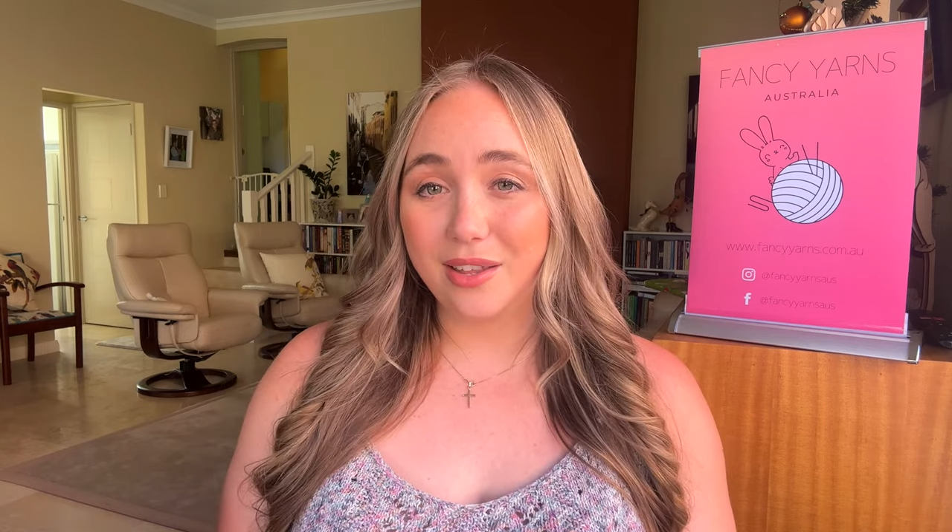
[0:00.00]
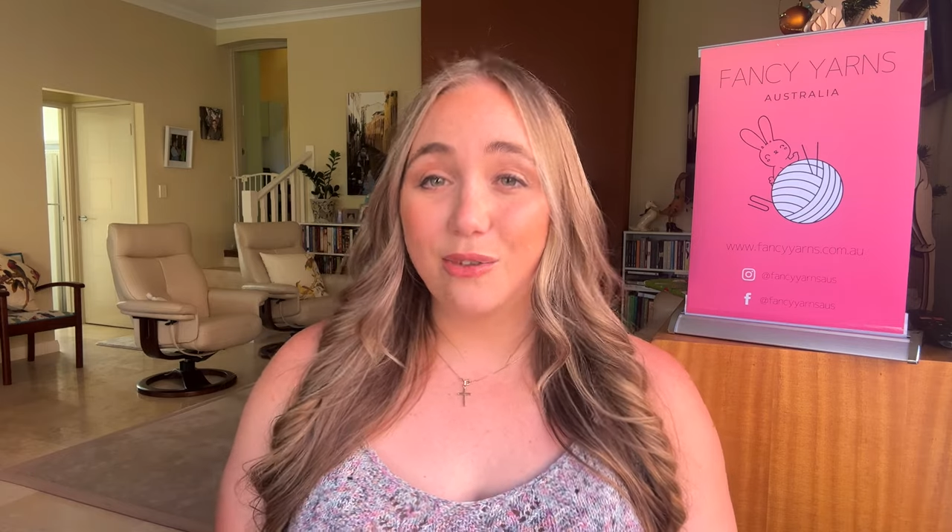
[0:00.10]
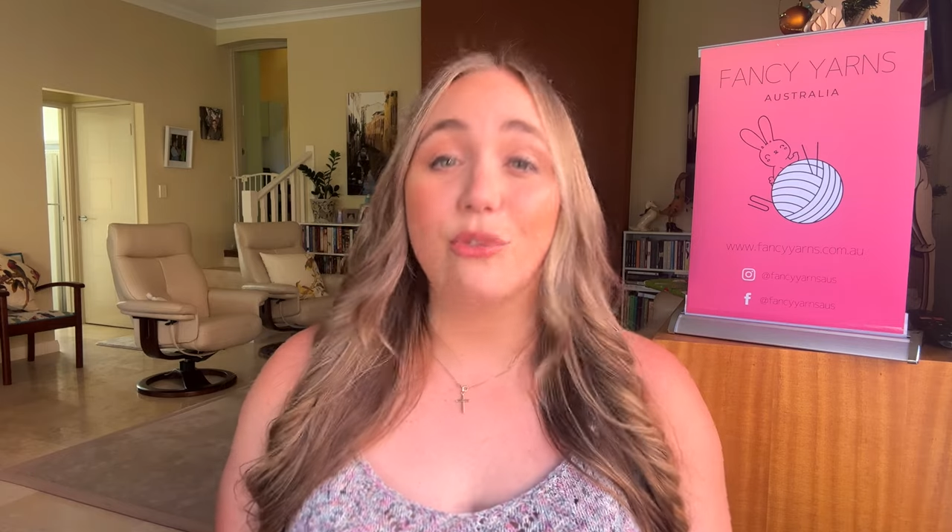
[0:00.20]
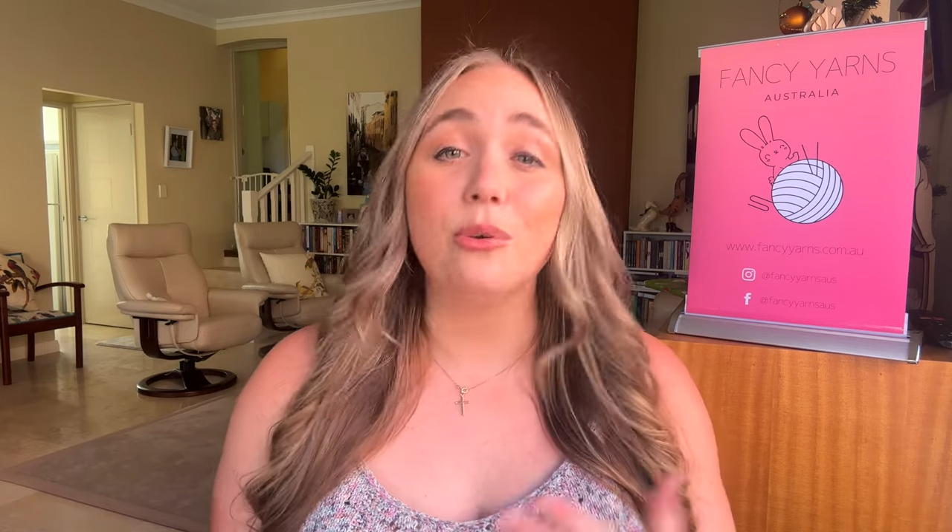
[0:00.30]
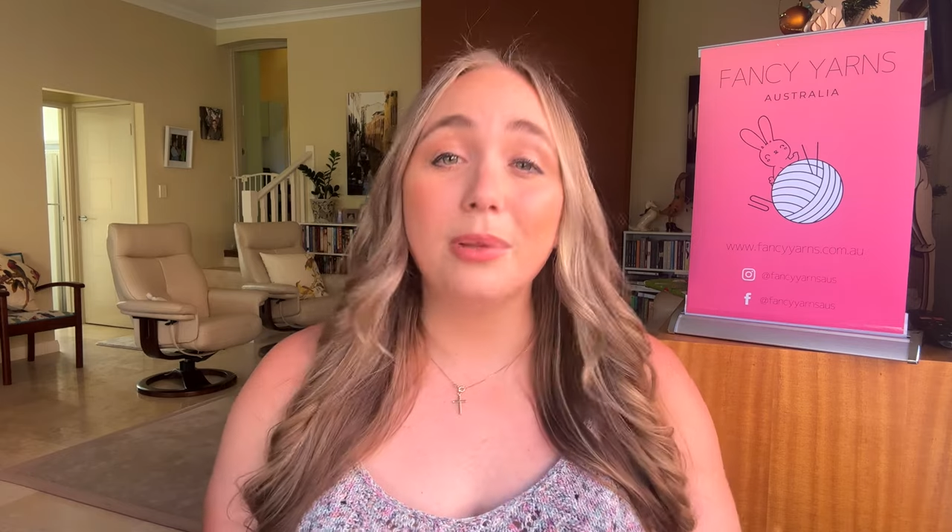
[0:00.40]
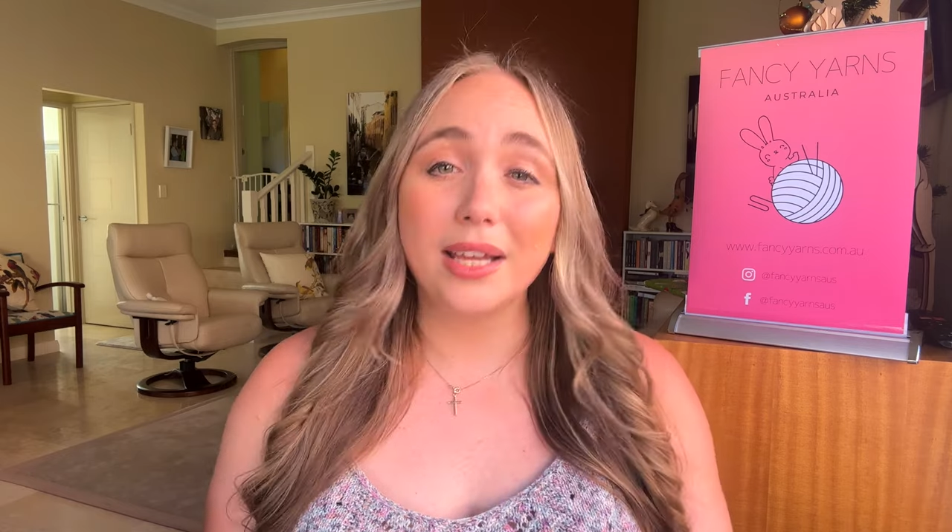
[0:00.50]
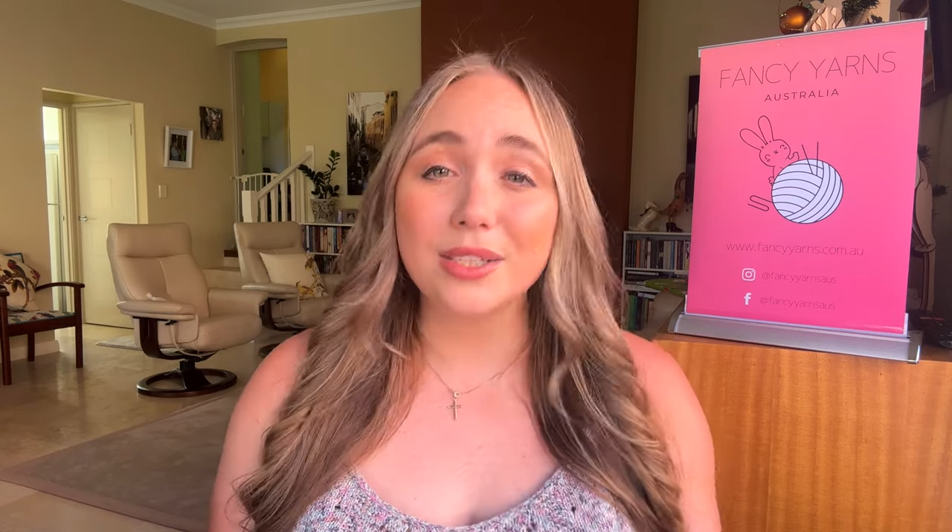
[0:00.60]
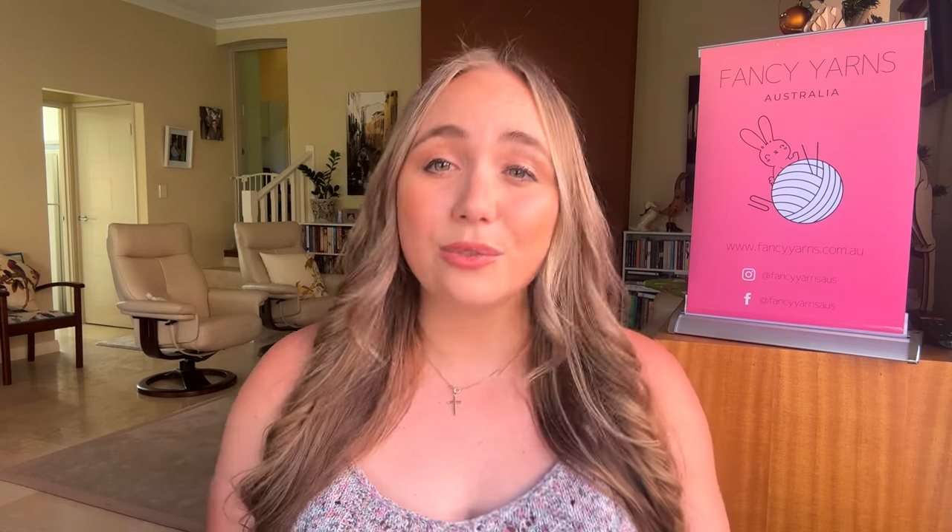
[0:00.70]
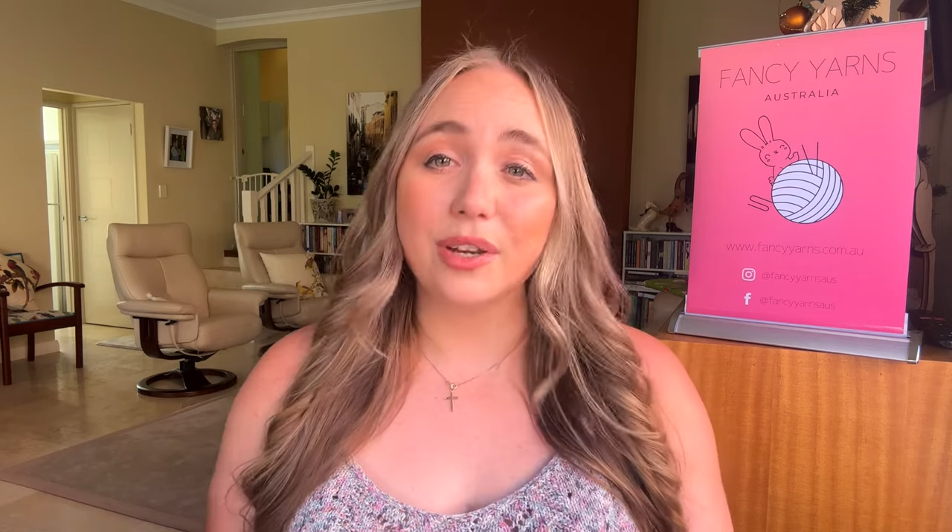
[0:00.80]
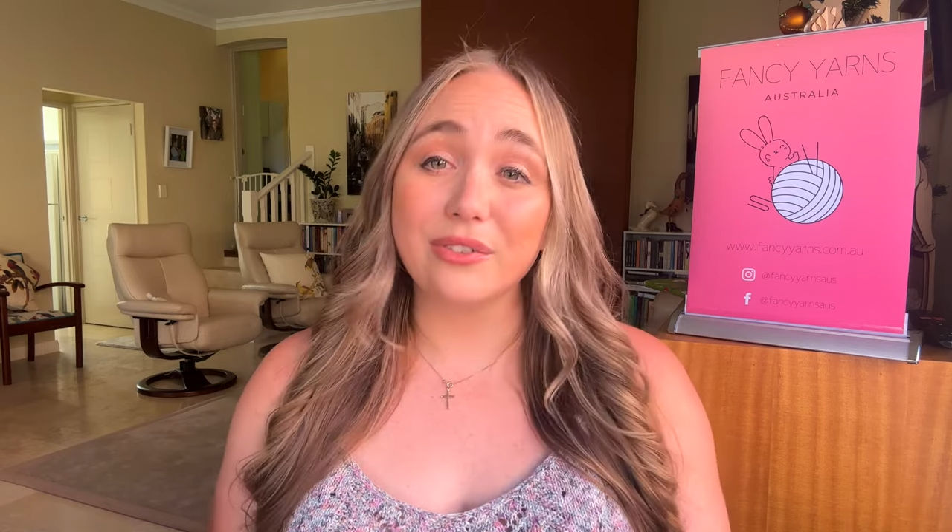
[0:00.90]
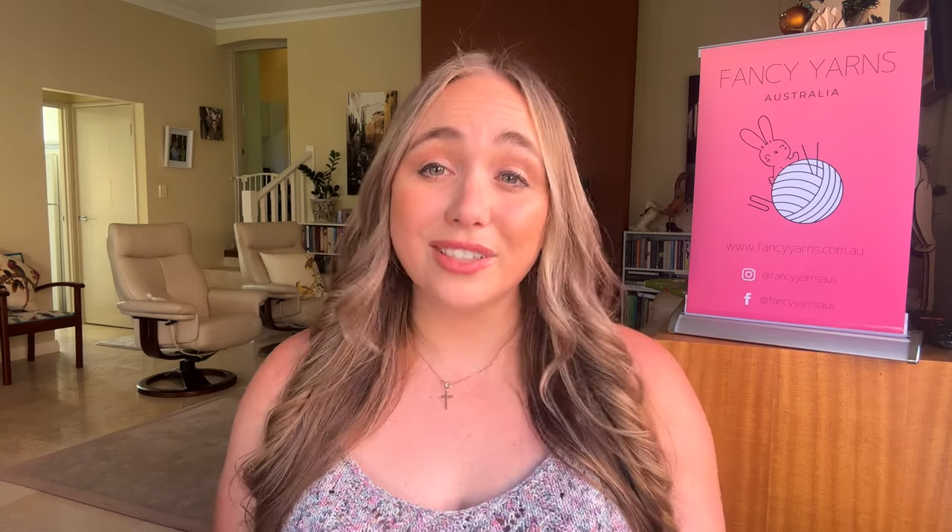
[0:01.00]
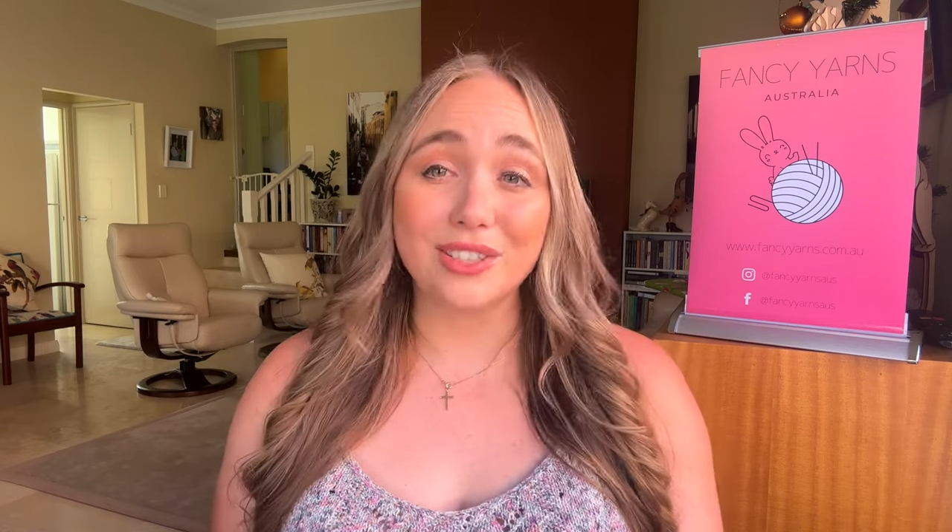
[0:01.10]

4-ply is great for